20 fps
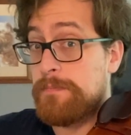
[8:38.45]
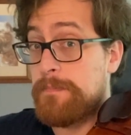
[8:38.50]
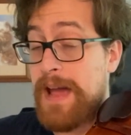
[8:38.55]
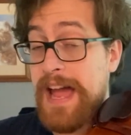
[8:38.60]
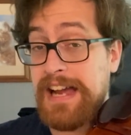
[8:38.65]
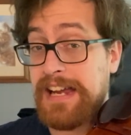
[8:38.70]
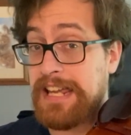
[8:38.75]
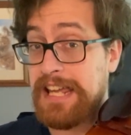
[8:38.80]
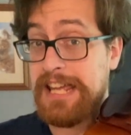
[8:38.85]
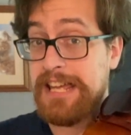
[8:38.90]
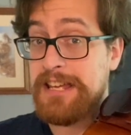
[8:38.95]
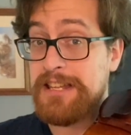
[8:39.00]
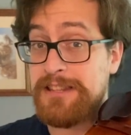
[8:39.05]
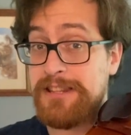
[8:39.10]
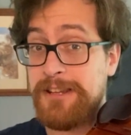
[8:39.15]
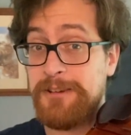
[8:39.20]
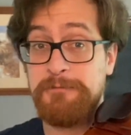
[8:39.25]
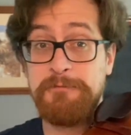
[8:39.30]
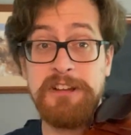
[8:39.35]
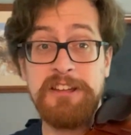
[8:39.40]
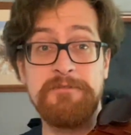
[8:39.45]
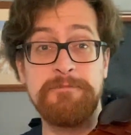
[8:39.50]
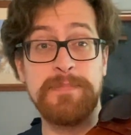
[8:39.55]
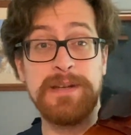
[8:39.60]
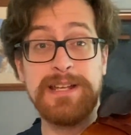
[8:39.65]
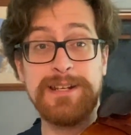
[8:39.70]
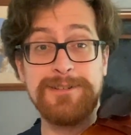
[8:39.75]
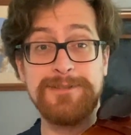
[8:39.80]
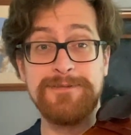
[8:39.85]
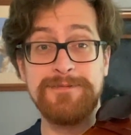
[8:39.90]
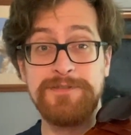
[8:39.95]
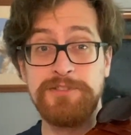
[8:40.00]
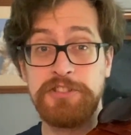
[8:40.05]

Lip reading: back in that we've been